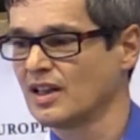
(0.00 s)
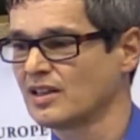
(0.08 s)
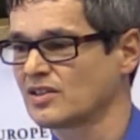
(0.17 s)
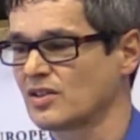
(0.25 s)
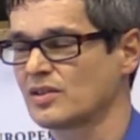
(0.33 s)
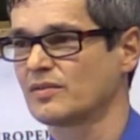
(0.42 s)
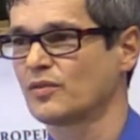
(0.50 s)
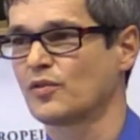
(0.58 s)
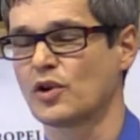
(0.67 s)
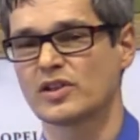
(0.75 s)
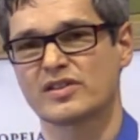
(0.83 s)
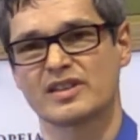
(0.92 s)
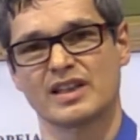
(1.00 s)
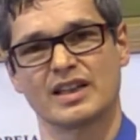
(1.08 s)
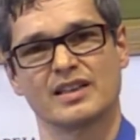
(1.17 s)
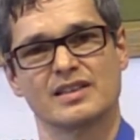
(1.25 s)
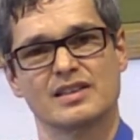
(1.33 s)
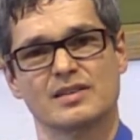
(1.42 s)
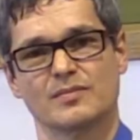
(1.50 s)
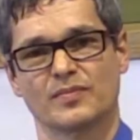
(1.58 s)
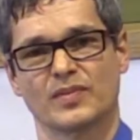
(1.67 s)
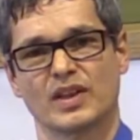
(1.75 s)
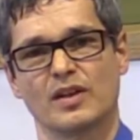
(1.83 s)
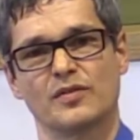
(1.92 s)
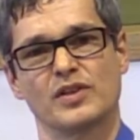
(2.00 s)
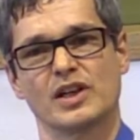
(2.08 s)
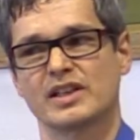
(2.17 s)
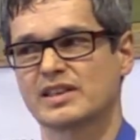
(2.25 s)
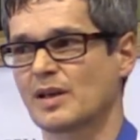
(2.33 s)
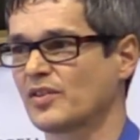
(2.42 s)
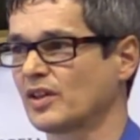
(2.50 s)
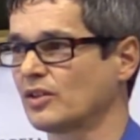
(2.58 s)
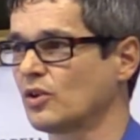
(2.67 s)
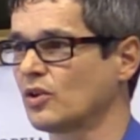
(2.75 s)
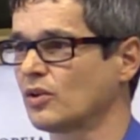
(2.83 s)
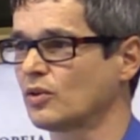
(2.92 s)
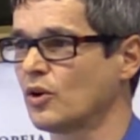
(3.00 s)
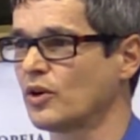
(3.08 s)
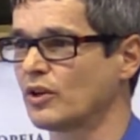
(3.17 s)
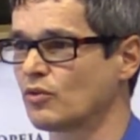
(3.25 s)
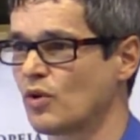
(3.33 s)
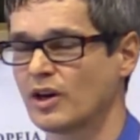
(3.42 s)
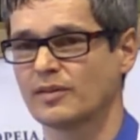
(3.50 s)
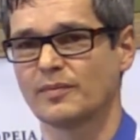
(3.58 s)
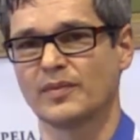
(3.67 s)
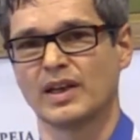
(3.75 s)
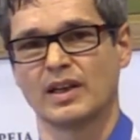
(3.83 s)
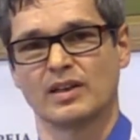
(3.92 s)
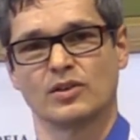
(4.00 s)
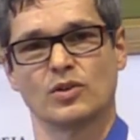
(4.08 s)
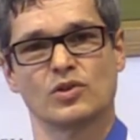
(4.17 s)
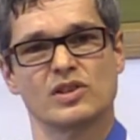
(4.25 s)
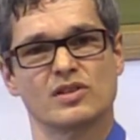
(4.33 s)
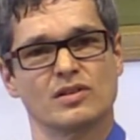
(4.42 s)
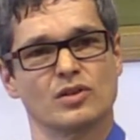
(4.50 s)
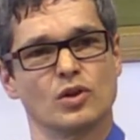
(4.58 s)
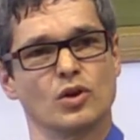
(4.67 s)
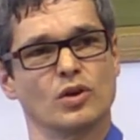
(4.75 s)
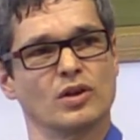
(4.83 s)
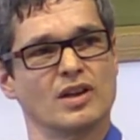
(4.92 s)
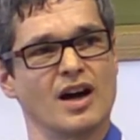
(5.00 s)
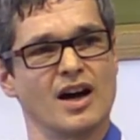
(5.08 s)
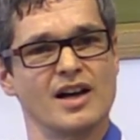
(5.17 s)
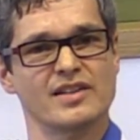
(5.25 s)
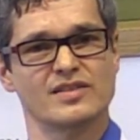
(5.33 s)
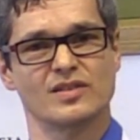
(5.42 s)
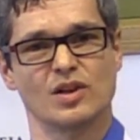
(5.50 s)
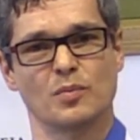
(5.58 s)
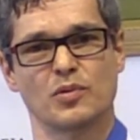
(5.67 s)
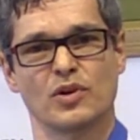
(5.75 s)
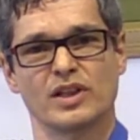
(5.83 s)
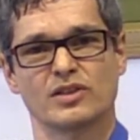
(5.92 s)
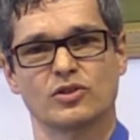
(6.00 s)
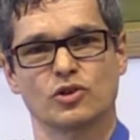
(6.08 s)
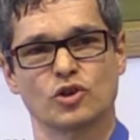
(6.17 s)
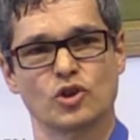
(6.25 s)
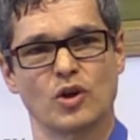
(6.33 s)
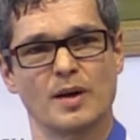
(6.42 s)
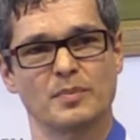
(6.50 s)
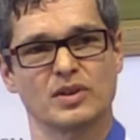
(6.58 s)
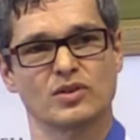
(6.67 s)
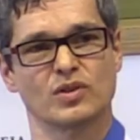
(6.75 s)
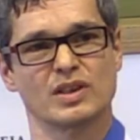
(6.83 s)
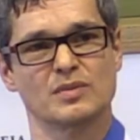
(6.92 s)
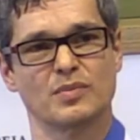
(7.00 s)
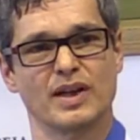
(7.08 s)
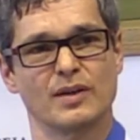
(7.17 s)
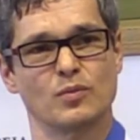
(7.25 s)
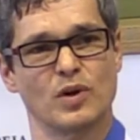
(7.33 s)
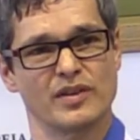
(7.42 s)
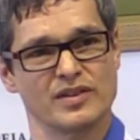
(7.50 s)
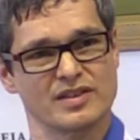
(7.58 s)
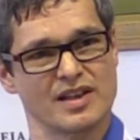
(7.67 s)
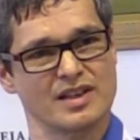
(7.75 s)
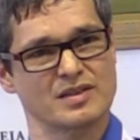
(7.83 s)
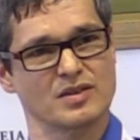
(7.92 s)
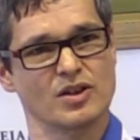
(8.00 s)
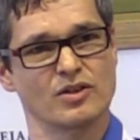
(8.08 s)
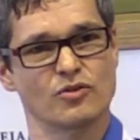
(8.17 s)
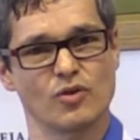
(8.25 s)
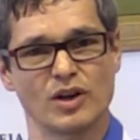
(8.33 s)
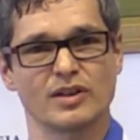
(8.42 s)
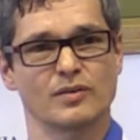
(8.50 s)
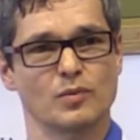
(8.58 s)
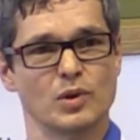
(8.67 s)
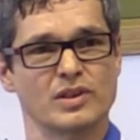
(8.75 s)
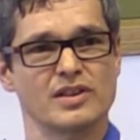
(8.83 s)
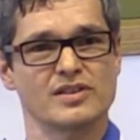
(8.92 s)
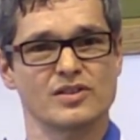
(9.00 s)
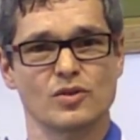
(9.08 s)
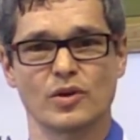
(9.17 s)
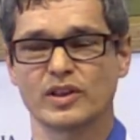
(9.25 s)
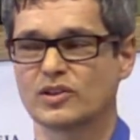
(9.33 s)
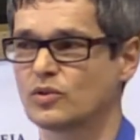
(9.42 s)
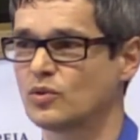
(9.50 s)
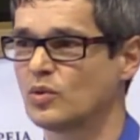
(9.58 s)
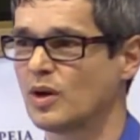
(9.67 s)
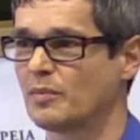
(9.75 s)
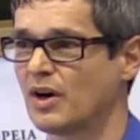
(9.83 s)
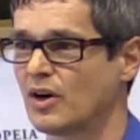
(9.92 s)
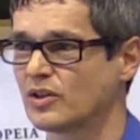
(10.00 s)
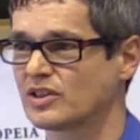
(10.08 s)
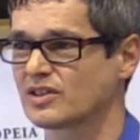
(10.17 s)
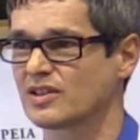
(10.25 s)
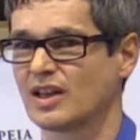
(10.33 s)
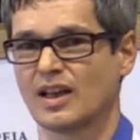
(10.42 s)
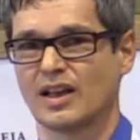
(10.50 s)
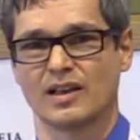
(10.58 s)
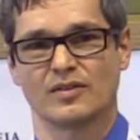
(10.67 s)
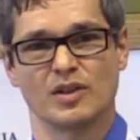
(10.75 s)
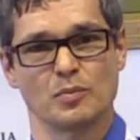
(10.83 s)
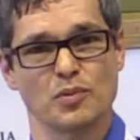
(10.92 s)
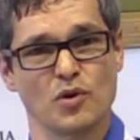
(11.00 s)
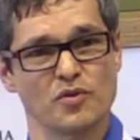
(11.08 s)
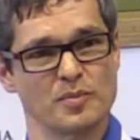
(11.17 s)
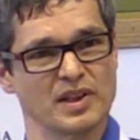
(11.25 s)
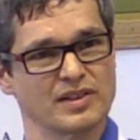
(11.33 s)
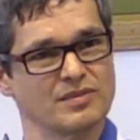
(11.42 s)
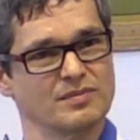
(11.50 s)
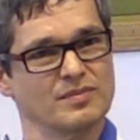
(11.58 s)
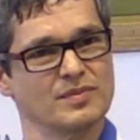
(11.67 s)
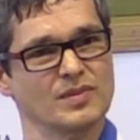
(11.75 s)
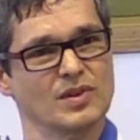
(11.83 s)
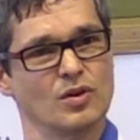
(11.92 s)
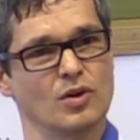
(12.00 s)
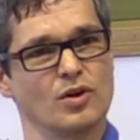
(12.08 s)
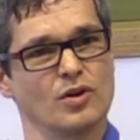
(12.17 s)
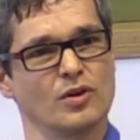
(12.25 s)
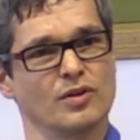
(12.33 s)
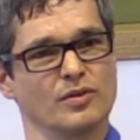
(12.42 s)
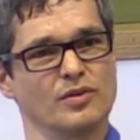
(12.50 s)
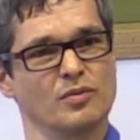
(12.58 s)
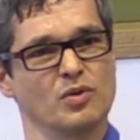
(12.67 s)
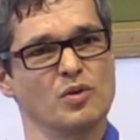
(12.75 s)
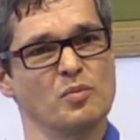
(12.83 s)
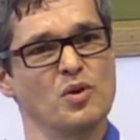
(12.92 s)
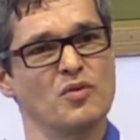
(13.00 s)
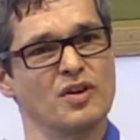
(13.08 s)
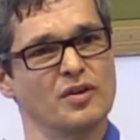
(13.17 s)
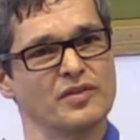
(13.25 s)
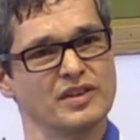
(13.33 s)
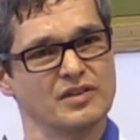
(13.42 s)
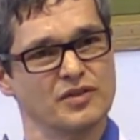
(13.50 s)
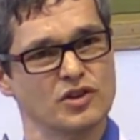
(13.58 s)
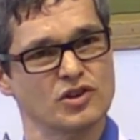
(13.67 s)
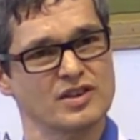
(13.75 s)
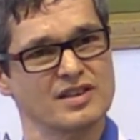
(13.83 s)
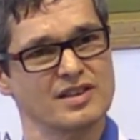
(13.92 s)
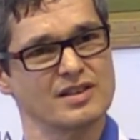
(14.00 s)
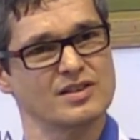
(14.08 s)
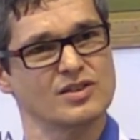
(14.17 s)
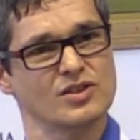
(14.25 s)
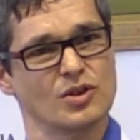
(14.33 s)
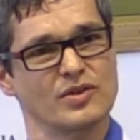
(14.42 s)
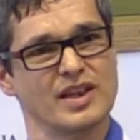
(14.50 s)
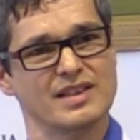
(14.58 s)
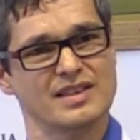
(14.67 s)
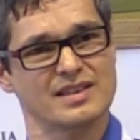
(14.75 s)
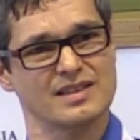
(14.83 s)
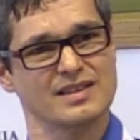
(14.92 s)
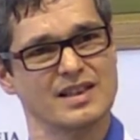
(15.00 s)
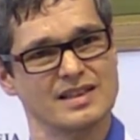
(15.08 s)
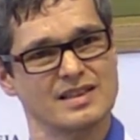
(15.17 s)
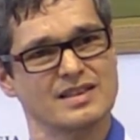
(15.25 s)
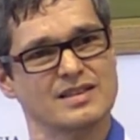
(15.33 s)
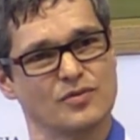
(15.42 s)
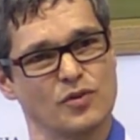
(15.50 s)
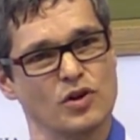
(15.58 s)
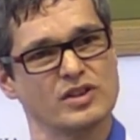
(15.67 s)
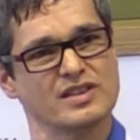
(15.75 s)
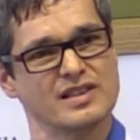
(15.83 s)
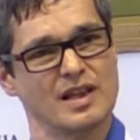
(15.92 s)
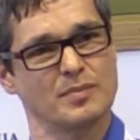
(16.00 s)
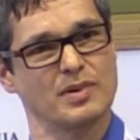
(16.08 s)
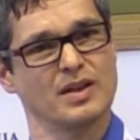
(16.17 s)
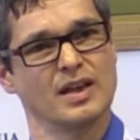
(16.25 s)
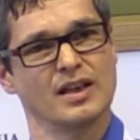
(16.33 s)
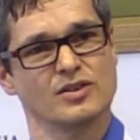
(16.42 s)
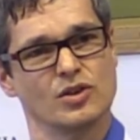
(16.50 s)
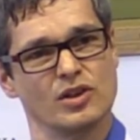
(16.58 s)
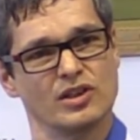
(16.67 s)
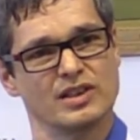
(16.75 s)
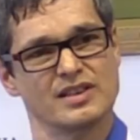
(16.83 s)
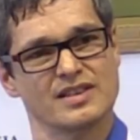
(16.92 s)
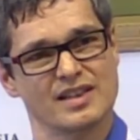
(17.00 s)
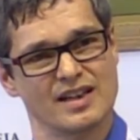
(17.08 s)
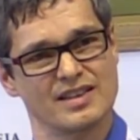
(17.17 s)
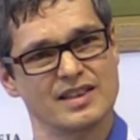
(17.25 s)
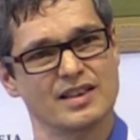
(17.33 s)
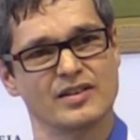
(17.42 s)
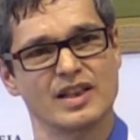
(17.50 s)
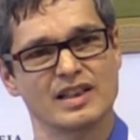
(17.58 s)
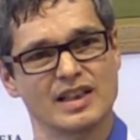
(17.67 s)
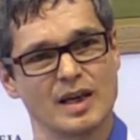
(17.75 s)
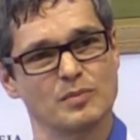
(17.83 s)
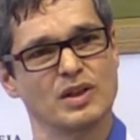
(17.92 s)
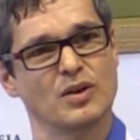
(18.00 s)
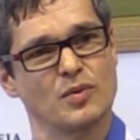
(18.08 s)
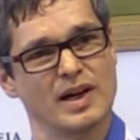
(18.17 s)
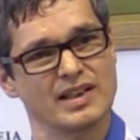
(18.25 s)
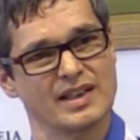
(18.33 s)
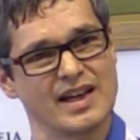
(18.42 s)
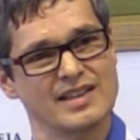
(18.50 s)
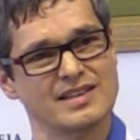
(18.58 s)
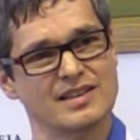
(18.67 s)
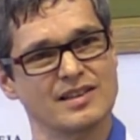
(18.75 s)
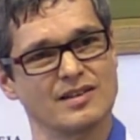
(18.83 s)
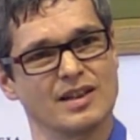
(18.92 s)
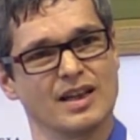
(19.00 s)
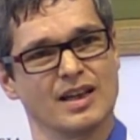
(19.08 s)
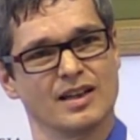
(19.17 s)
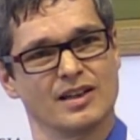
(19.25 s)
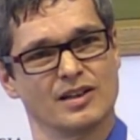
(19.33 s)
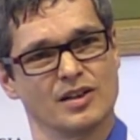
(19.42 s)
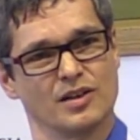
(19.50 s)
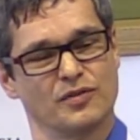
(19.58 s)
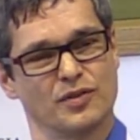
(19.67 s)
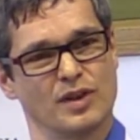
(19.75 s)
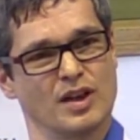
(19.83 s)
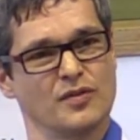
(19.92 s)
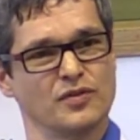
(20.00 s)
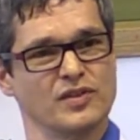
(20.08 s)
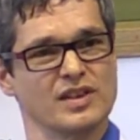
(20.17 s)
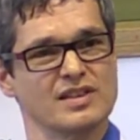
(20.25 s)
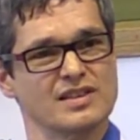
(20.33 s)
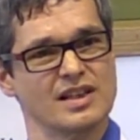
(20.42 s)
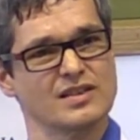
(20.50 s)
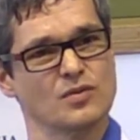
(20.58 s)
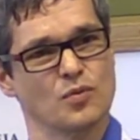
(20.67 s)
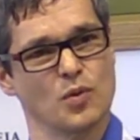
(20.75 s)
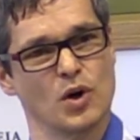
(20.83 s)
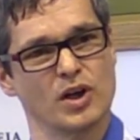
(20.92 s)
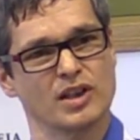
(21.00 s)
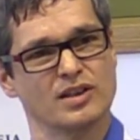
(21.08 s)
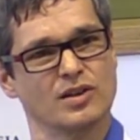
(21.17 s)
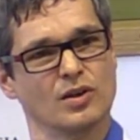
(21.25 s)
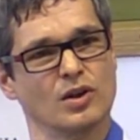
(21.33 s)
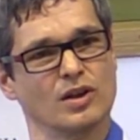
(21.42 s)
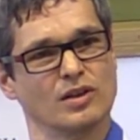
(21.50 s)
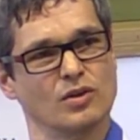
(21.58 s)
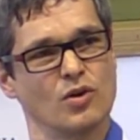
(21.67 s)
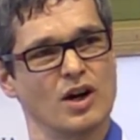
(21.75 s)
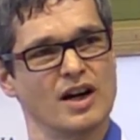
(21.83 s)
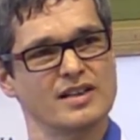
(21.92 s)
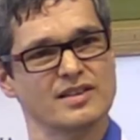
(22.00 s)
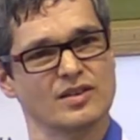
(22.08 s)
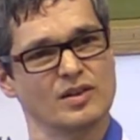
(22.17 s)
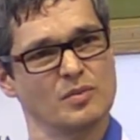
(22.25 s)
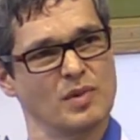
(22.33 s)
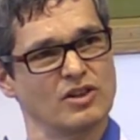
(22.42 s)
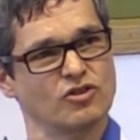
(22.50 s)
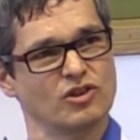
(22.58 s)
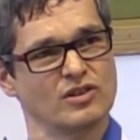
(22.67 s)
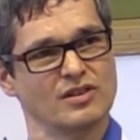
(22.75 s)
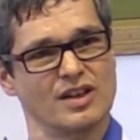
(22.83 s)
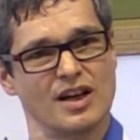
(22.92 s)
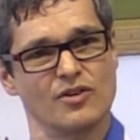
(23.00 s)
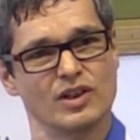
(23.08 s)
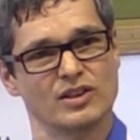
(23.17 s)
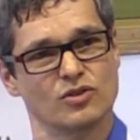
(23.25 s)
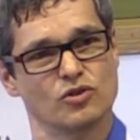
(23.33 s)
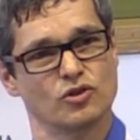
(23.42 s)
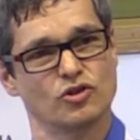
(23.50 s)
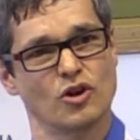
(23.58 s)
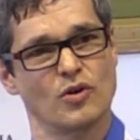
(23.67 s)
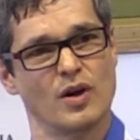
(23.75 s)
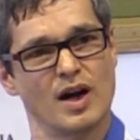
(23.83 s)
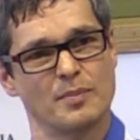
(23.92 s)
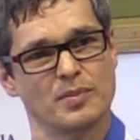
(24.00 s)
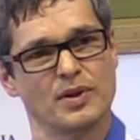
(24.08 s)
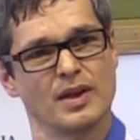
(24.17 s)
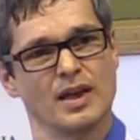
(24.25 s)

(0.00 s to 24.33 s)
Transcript: So first thing is, if there is something going wrong, you ask the operator to show up and to explain why this has gone wrong and what he is going to do about the improvement or the removal of the deficiencies. So that's first step. So you're discussing, and that can be quite nasty. And if this doesn't work, you're asking the managing director to show up,